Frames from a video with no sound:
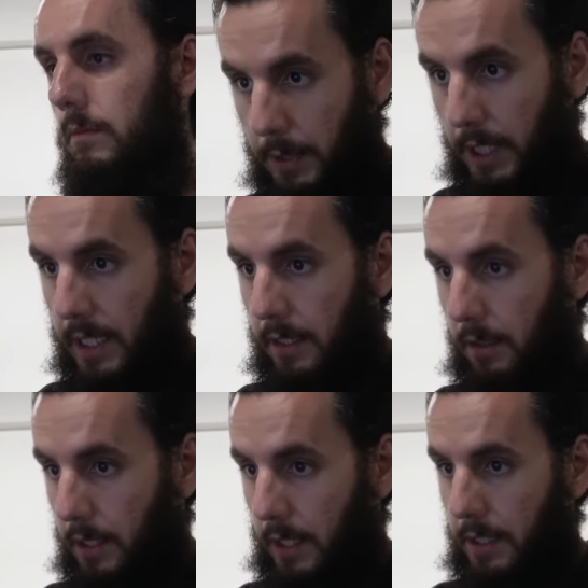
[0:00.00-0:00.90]
But yeah,
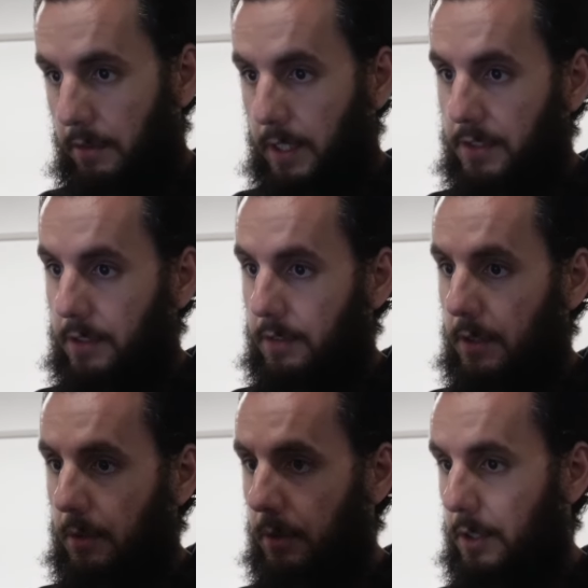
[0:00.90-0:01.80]
looking at the rest of the
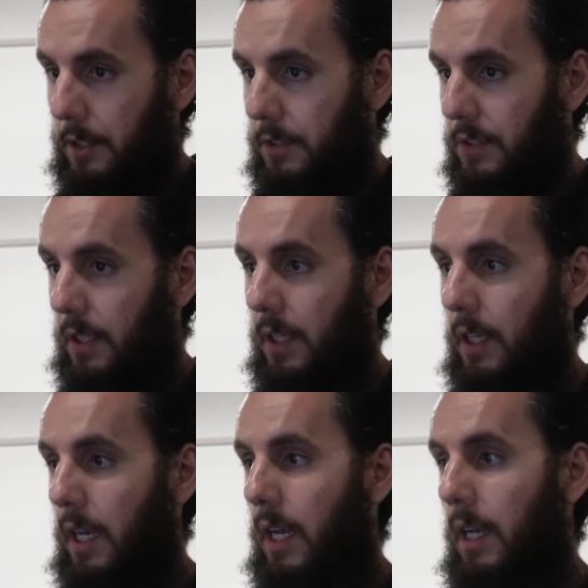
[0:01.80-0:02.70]
orders,
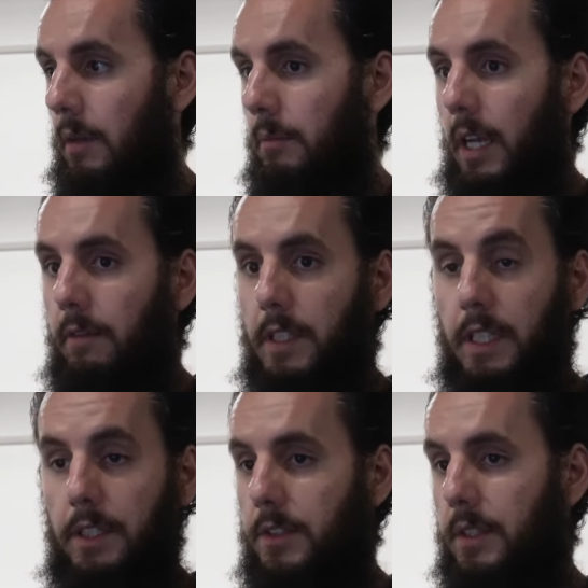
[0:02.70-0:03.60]
everything
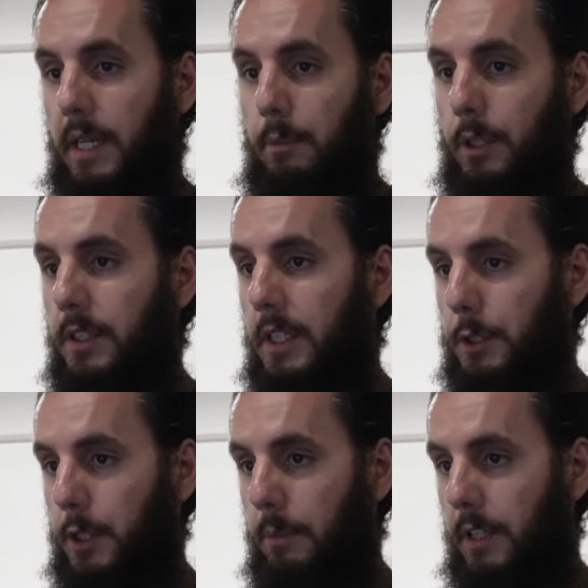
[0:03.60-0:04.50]
else got printed and
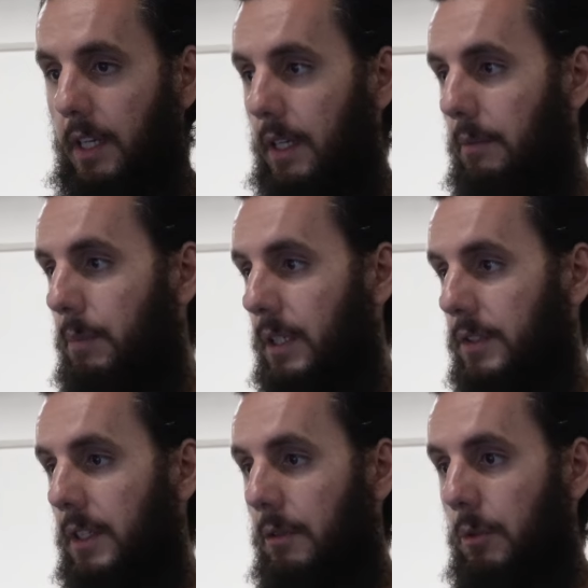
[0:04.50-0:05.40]
shipped today because
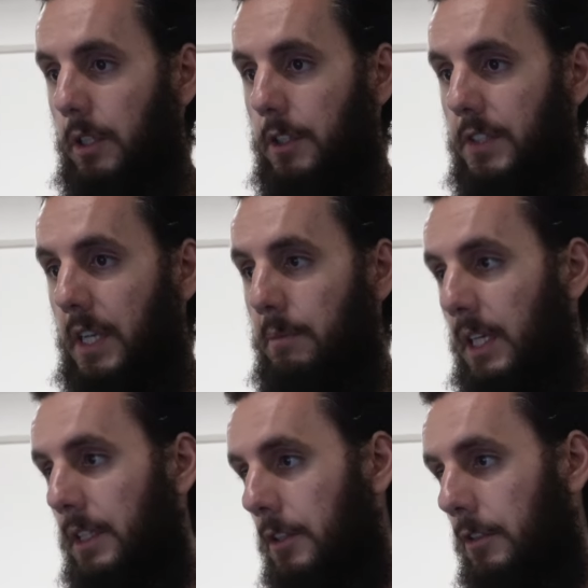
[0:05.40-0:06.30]
they were
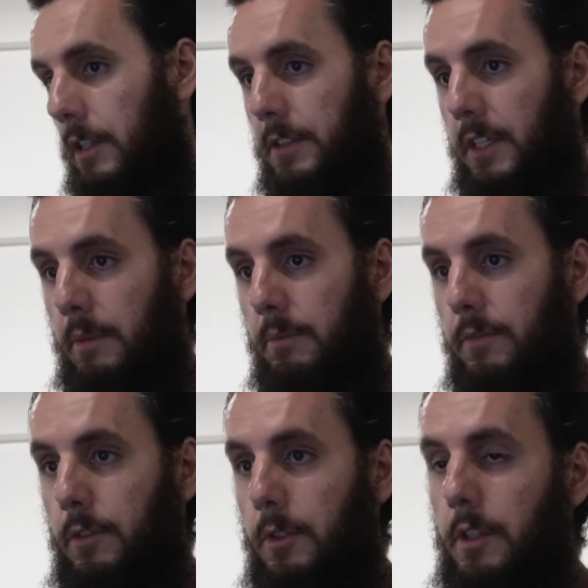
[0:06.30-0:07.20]
same-day turnaround time
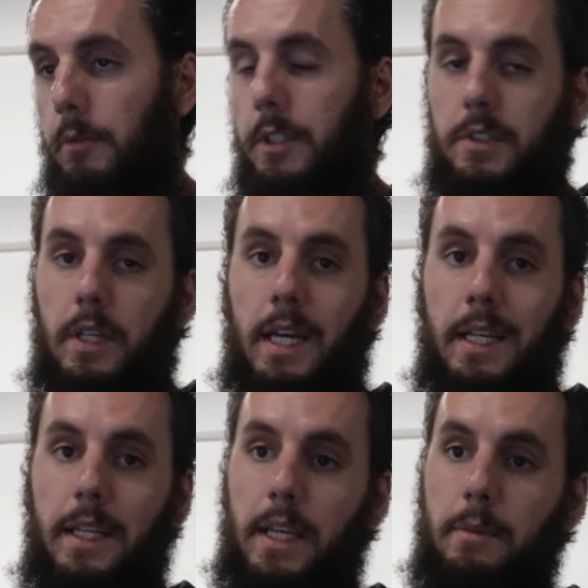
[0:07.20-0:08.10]
for the ones
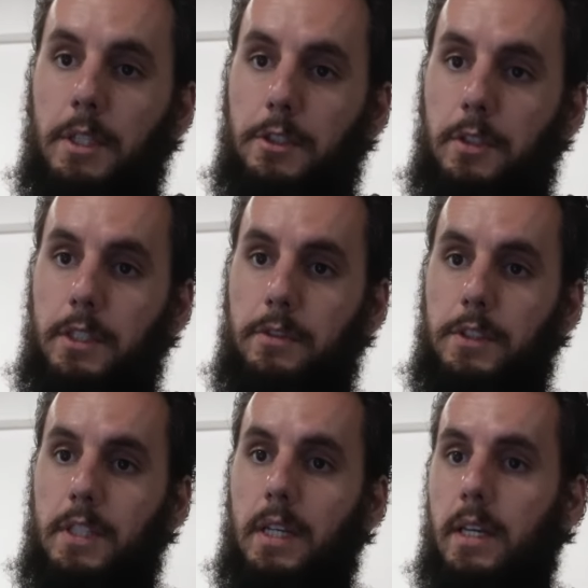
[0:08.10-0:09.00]
on
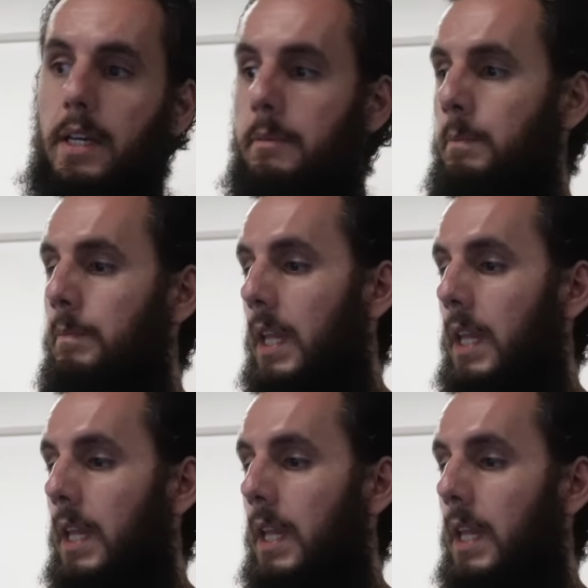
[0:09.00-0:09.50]
amstransfers.com.